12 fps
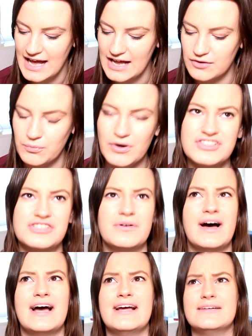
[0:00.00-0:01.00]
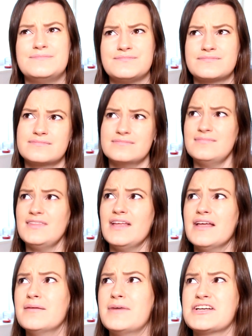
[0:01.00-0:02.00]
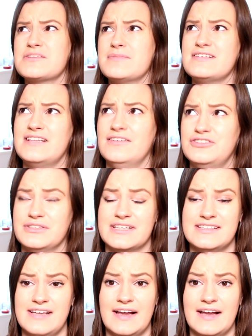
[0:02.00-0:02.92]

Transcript: And what do I imagine myself doing in